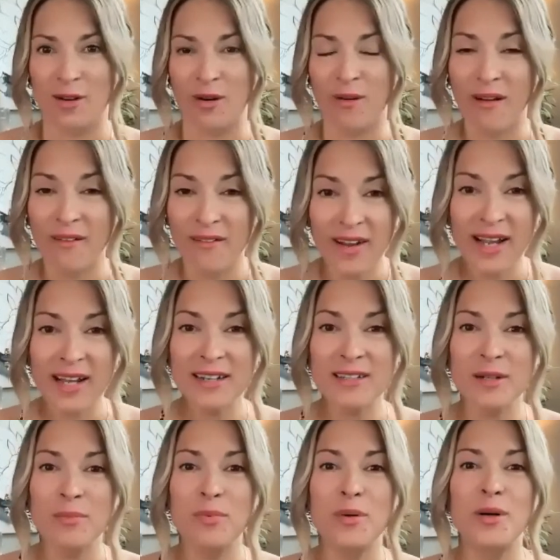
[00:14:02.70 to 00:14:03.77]
are
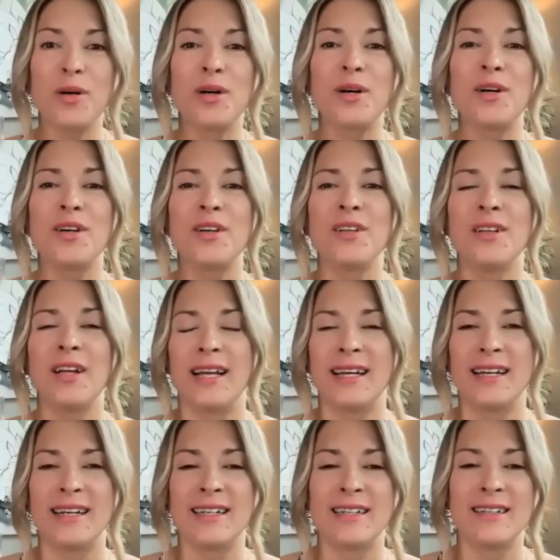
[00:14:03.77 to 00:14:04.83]
available
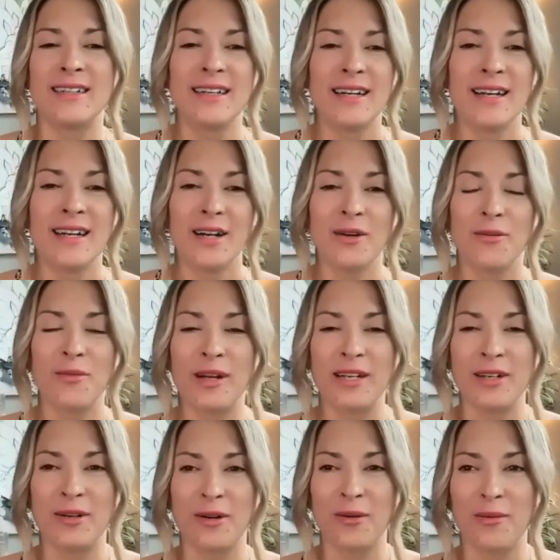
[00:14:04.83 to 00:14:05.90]
and when
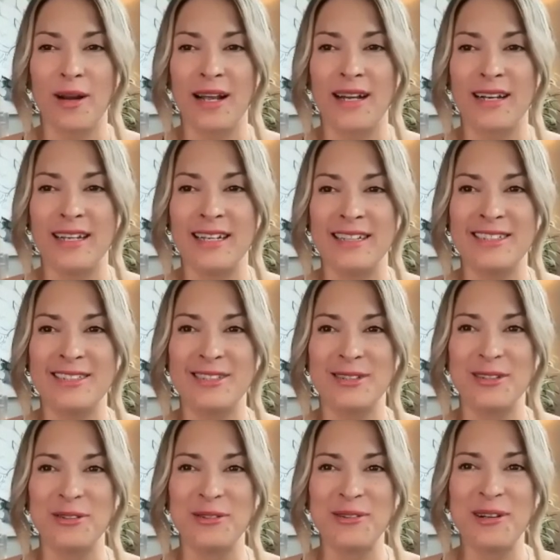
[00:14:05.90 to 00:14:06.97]
you're ready
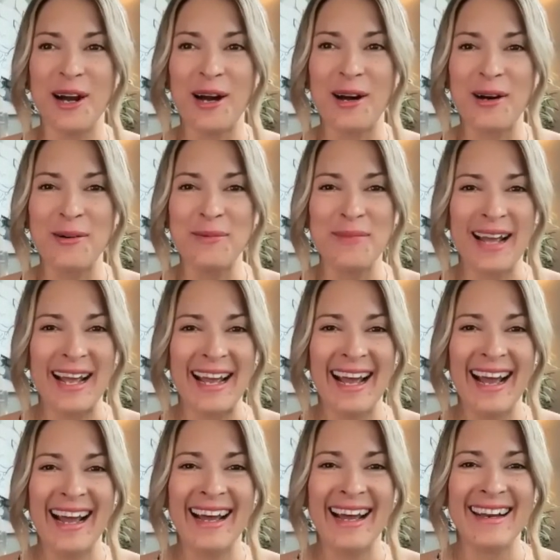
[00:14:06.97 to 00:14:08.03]
to come
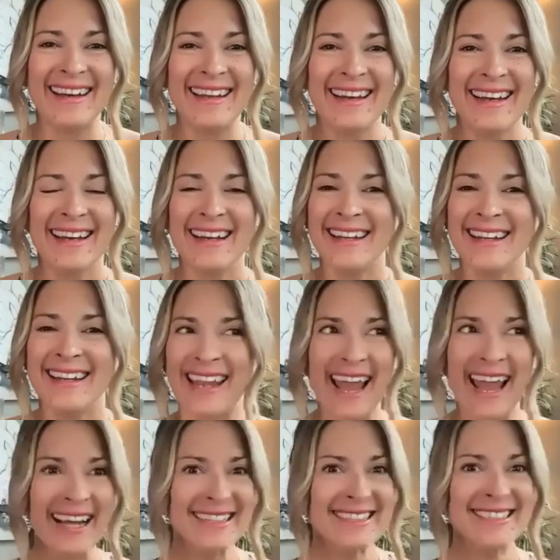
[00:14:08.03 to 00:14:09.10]
and
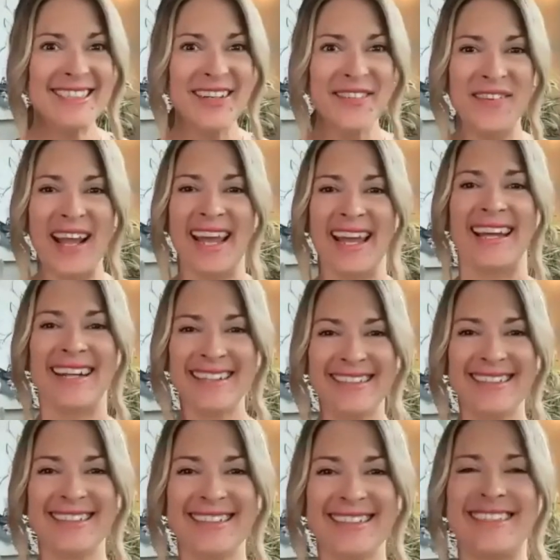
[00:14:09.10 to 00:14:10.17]
get some
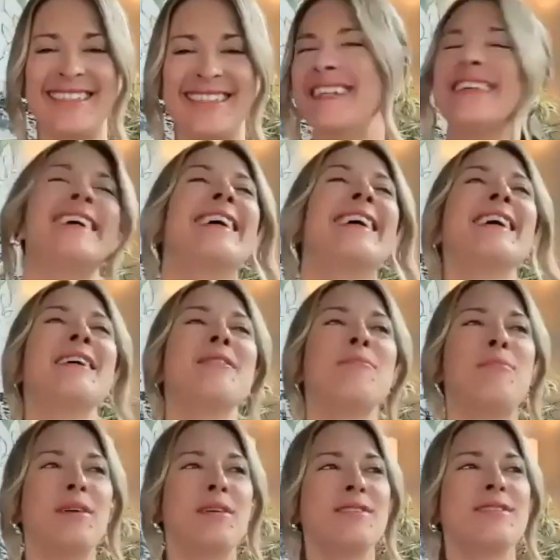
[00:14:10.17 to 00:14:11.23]
energy,
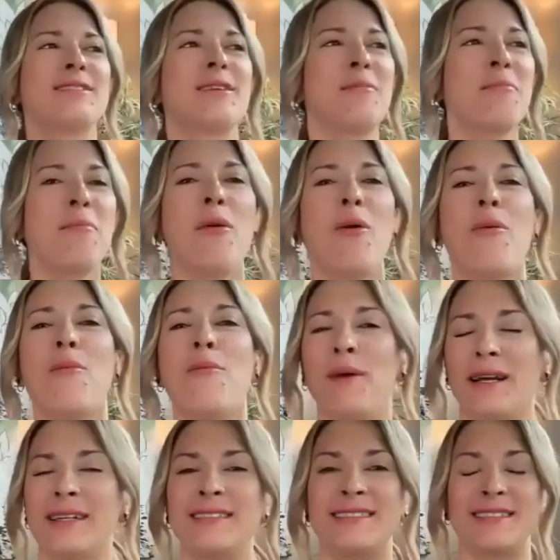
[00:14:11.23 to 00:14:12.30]
build some
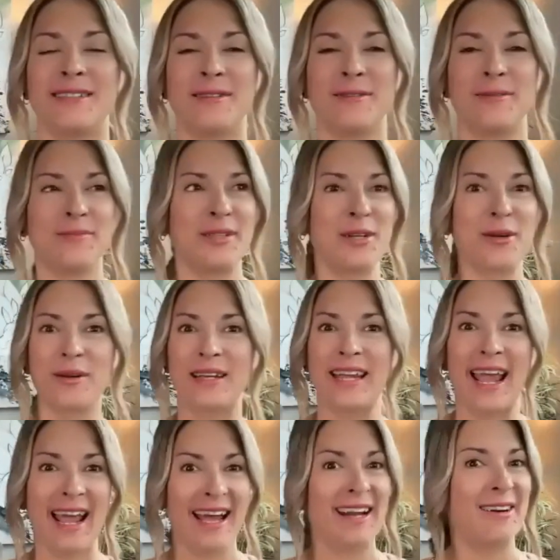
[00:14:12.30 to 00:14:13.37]
momentum. It
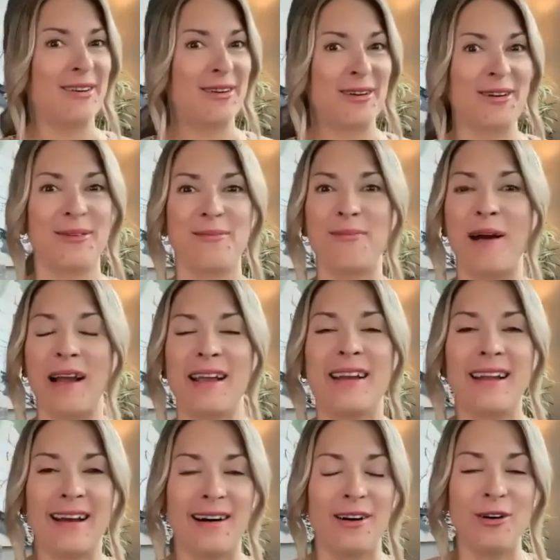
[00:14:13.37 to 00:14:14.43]
can't hurt, might
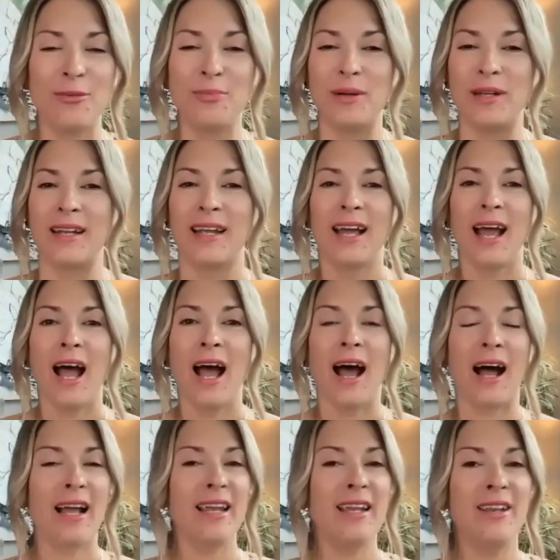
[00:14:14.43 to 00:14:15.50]
help. And
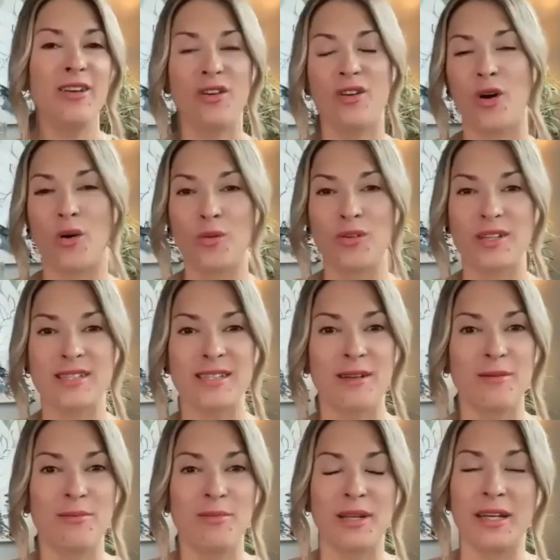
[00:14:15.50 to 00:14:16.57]
I know this
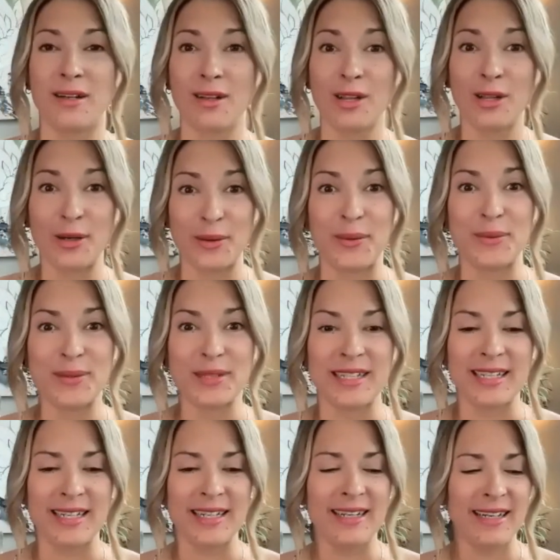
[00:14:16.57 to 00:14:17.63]
can be a
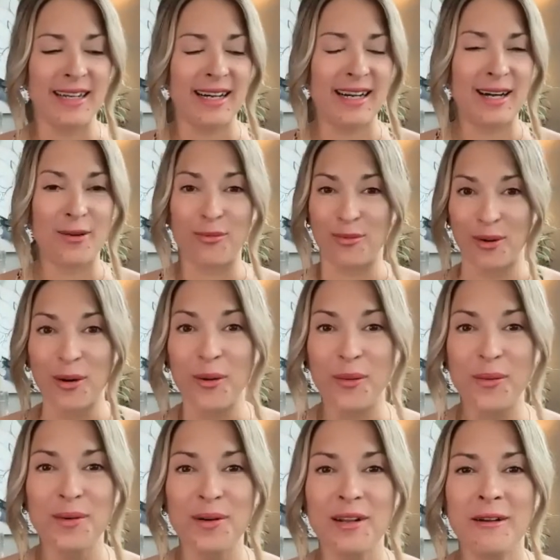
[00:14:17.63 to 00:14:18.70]
lonely
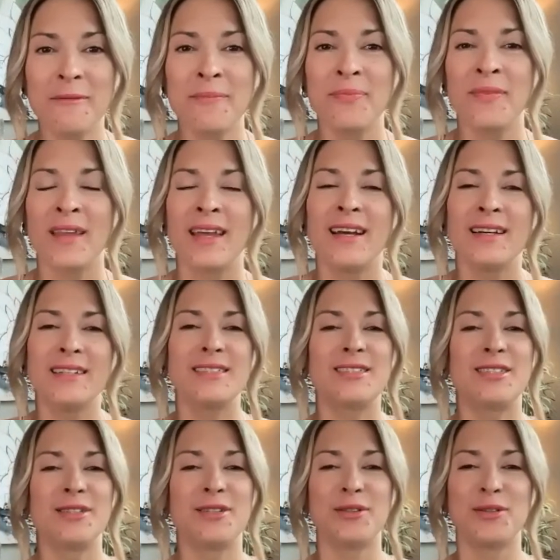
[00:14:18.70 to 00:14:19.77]
road
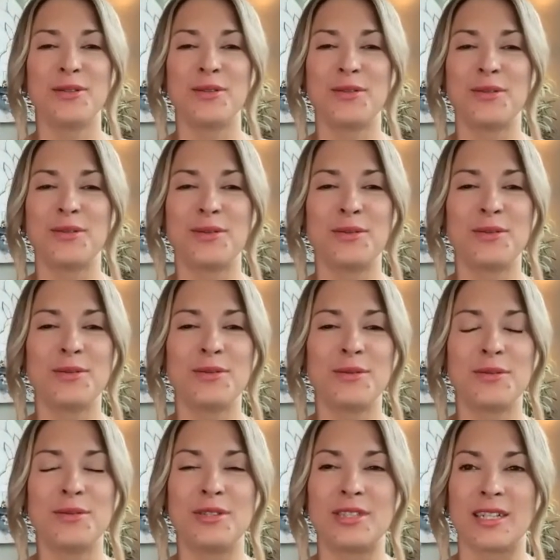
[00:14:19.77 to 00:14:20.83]

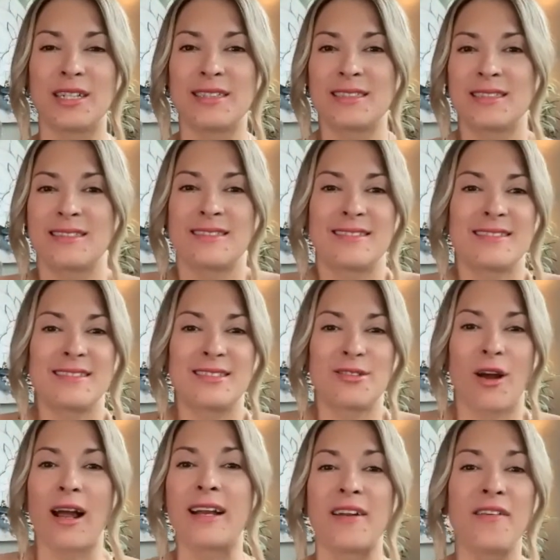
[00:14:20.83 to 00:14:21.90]
to just
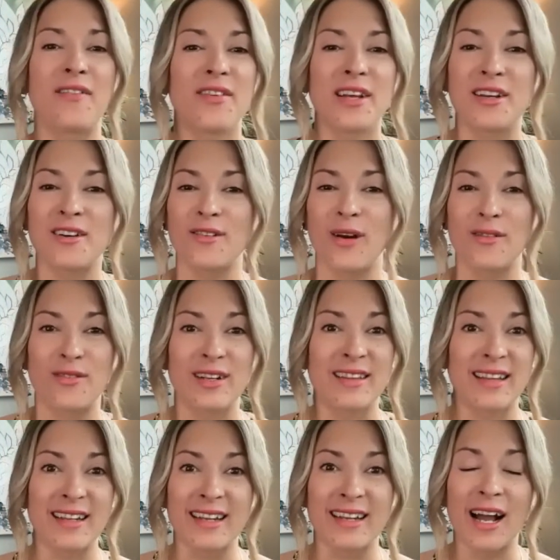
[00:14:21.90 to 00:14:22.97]
trying to figure
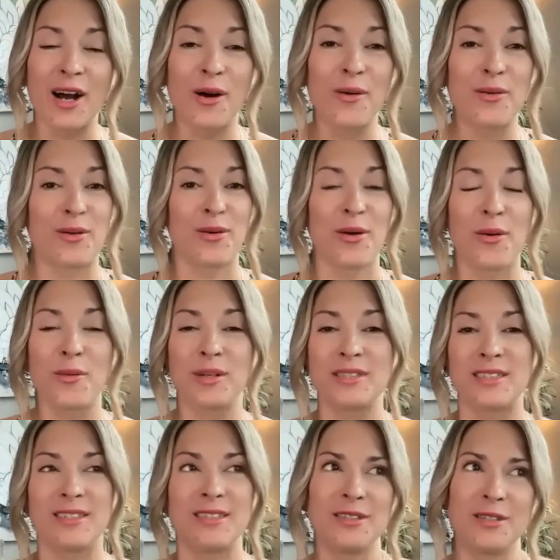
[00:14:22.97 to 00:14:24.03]
everything out or know what
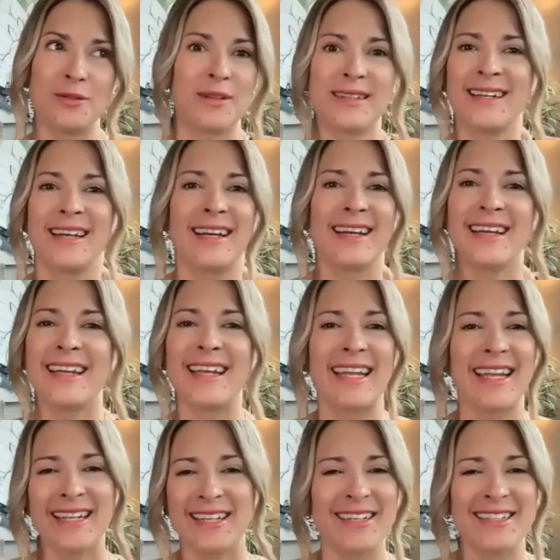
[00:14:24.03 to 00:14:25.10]
to do. And
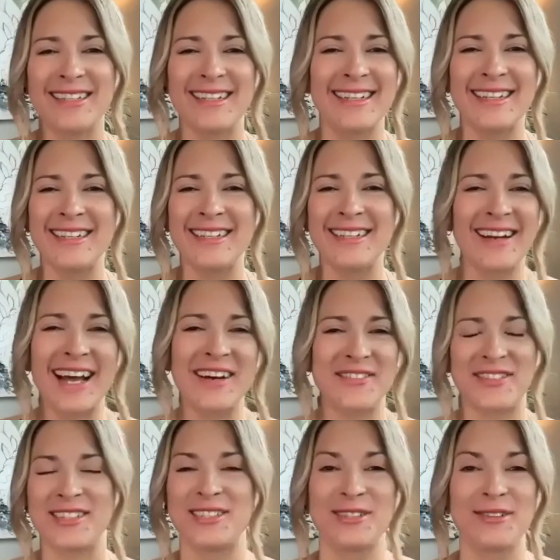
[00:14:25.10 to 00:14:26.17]
you don't have
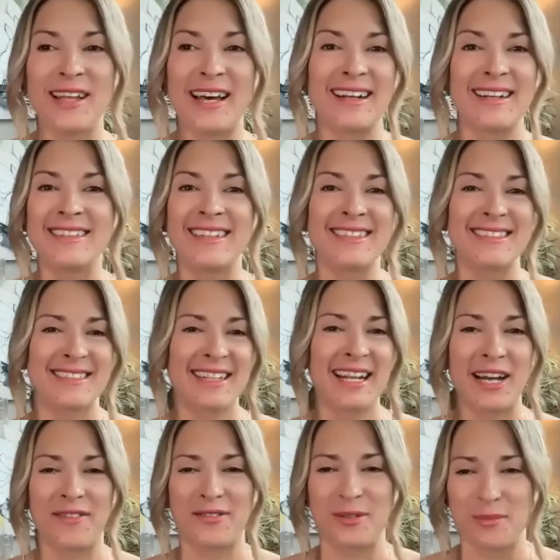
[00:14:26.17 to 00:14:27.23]
to do that. It doesn't
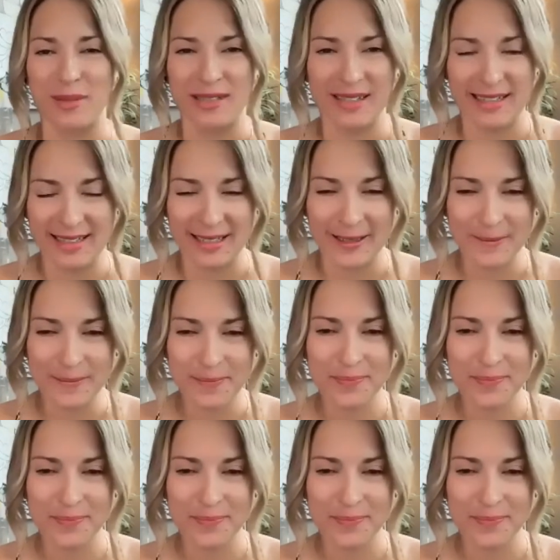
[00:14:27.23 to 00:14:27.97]
have to be like that.